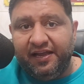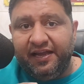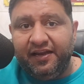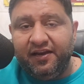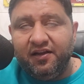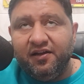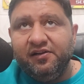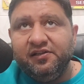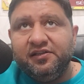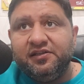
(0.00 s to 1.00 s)
in,
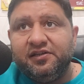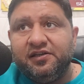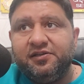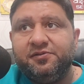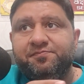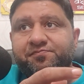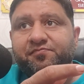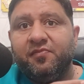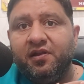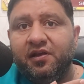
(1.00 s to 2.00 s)
uh,
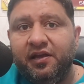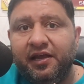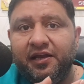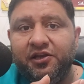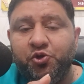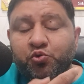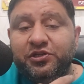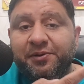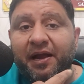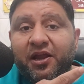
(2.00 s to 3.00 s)
in
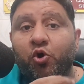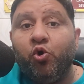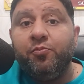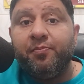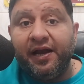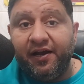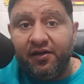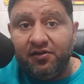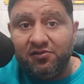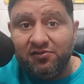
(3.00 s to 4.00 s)
using my own mind.
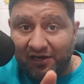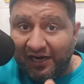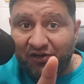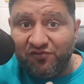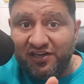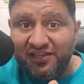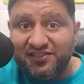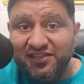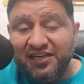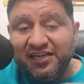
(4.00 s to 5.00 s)
The right word
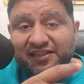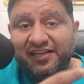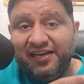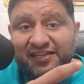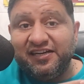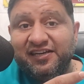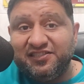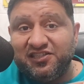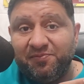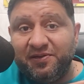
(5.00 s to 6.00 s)
is there is a
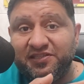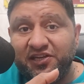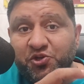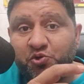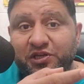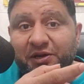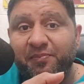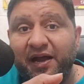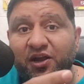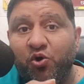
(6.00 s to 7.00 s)
disturbance in
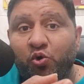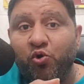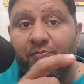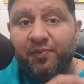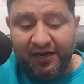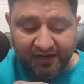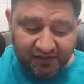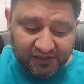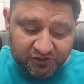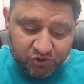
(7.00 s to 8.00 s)
using my own mind.
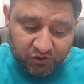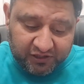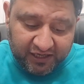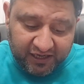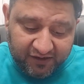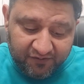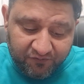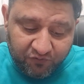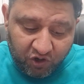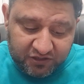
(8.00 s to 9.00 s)
So there
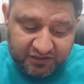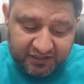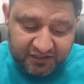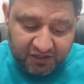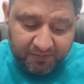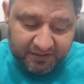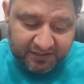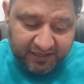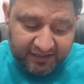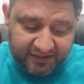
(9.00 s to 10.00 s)
was
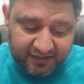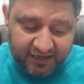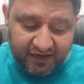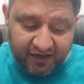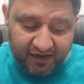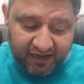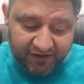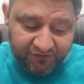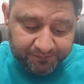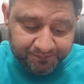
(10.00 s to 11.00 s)
disturbance in his, in her
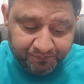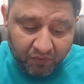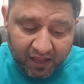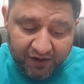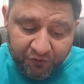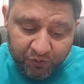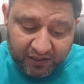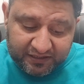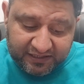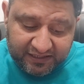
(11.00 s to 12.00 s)
life. If you
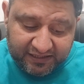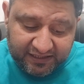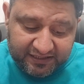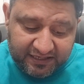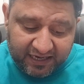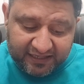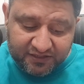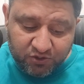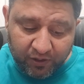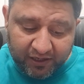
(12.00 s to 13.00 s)
can see these
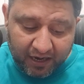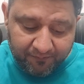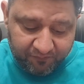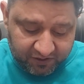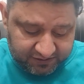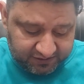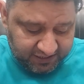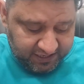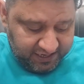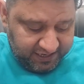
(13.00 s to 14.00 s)
lines going upwards,
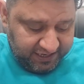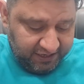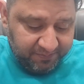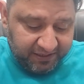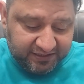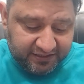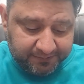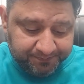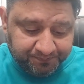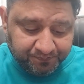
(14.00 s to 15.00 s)
it means